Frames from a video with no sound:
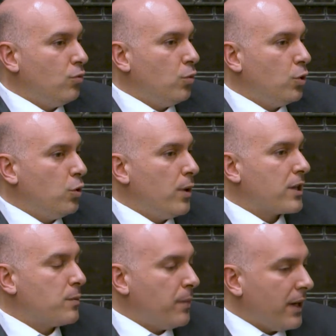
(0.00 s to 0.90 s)
would you
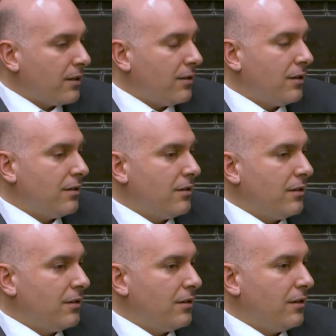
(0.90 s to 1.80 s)
expect that,
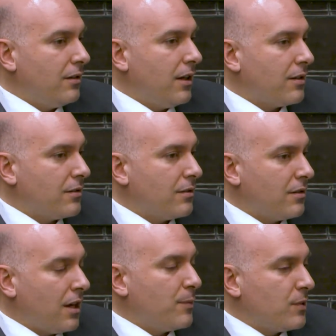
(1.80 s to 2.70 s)
as
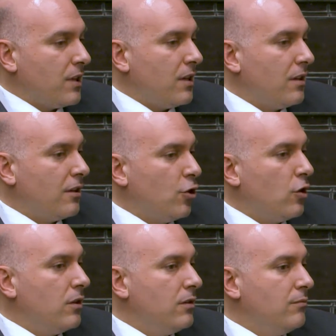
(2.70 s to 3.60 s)
some say, that the
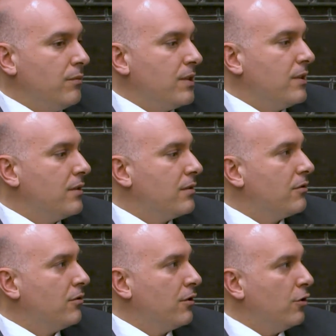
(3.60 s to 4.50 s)
oil business
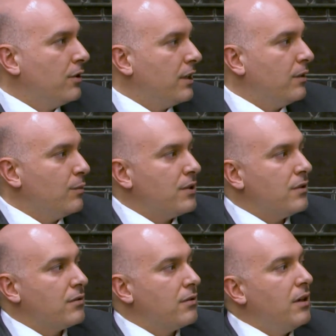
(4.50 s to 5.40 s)
or the oil trading
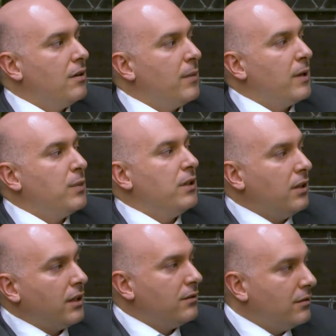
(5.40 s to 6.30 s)
business might be
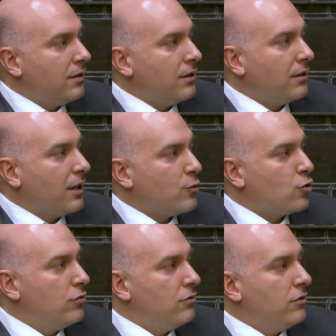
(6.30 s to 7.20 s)
dead anytime
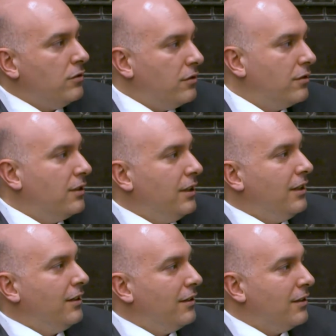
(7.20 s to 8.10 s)
soon, or
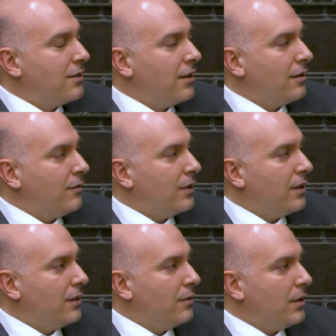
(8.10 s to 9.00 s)
is that a
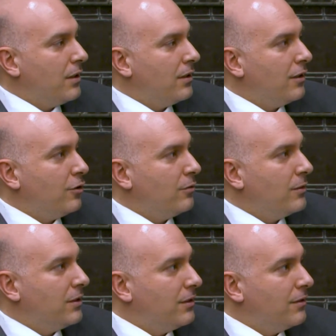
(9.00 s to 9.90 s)
very you know
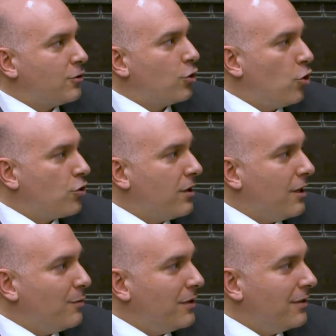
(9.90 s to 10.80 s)
strong
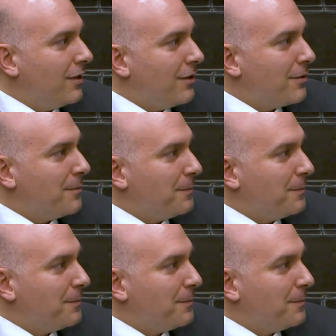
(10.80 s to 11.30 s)
statement? I guess.